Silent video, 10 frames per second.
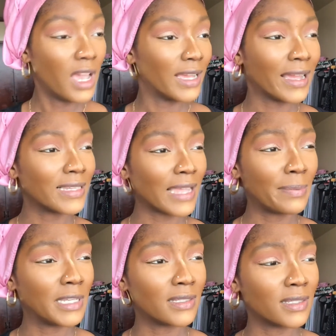Guys, I
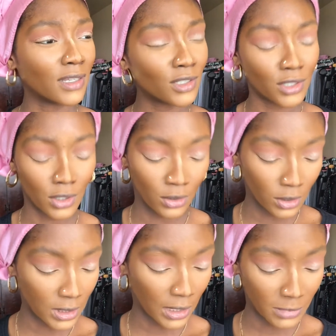picked such a
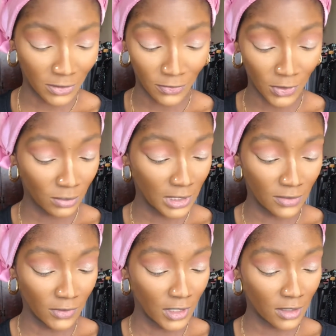good time to film
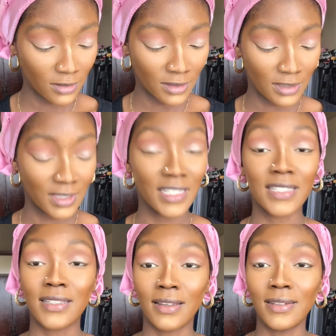this video. The
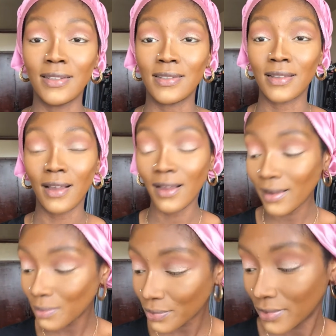sun is
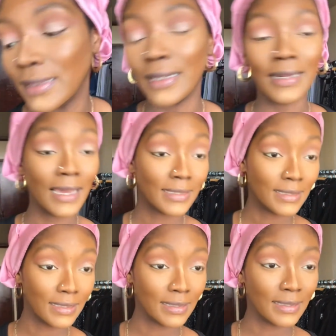up, the
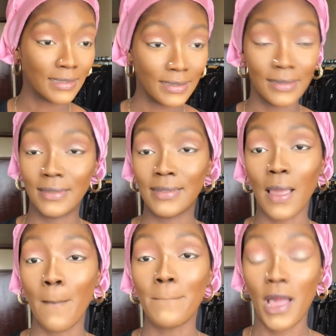lighting is
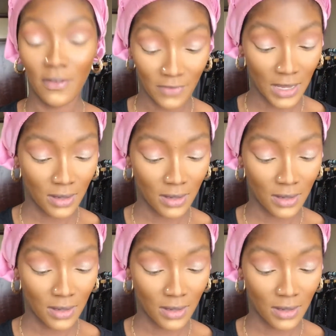perfect.